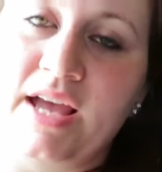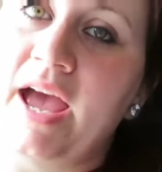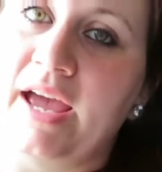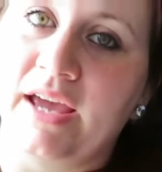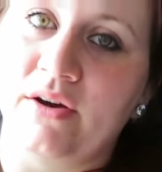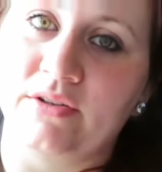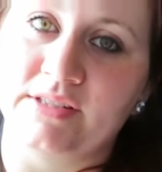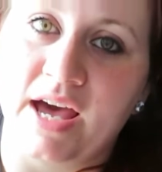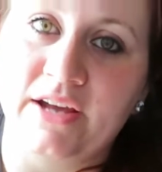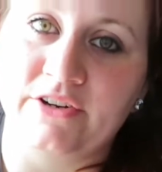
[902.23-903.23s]
day on
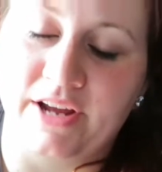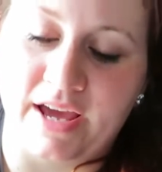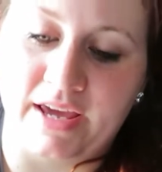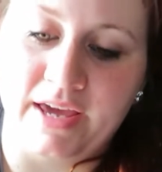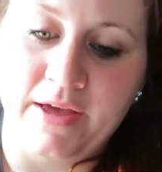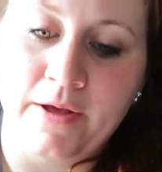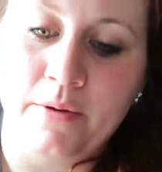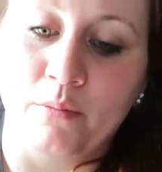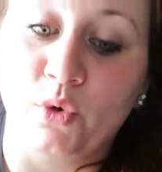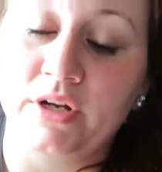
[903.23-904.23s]
Saturday
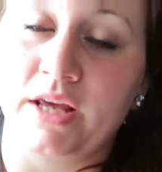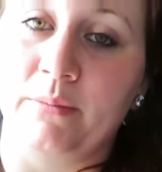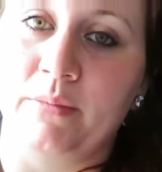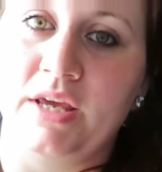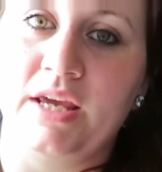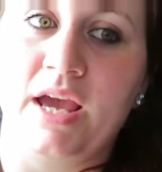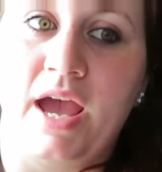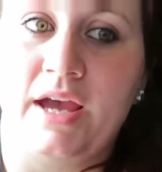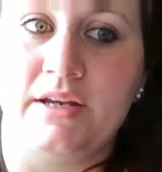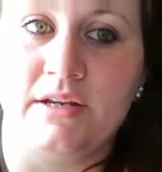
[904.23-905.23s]
morning me
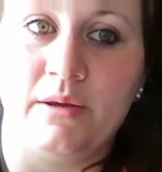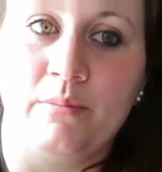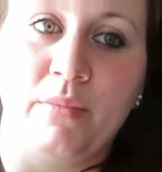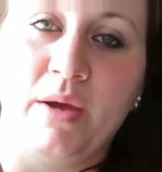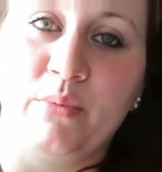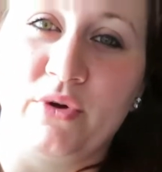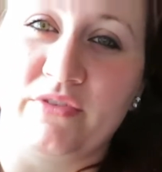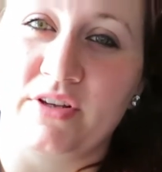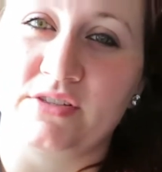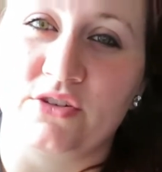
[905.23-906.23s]
and my
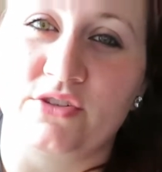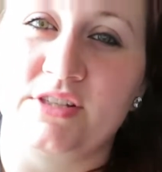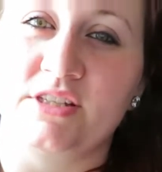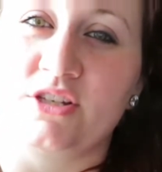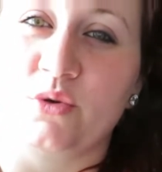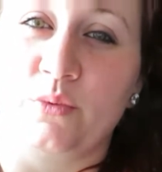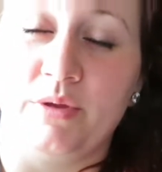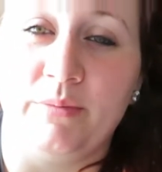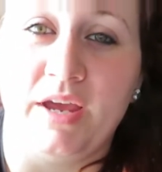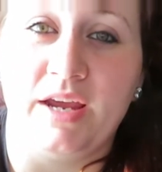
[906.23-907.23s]
boyfriend's little sister
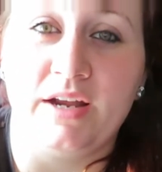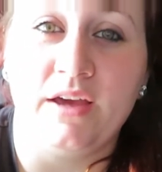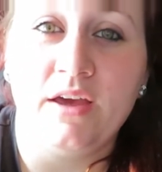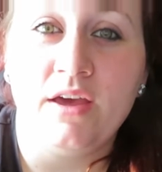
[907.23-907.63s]
we made